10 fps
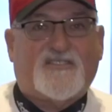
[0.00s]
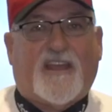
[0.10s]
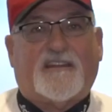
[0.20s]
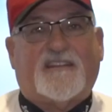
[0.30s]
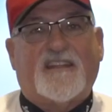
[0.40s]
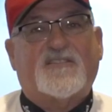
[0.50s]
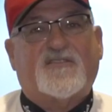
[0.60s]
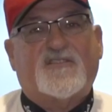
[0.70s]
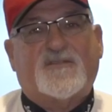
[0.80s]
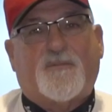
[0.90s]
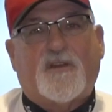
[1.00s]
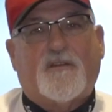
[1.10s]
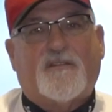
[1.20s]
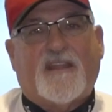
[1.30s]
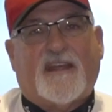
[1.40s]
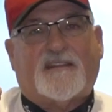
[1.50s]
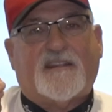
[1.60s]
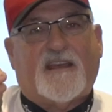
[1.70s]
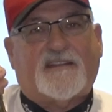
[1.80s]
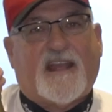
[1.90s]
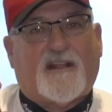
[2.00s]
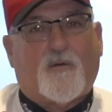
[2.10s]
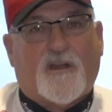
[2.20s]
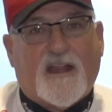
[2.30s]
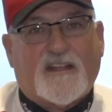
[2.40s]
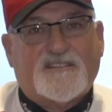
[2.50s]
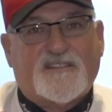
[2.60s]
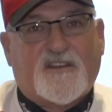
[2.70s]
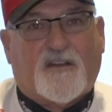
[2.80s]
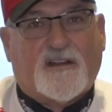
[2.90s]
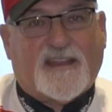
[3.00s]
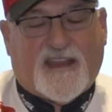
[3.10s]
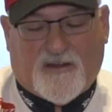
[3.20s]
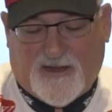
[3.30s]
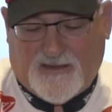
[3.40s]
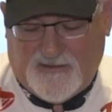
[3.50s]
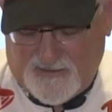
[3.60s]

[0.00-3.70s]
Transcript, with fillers: Jet Gizzard Spoon that uh, Tackle Warehouse is currently carrying.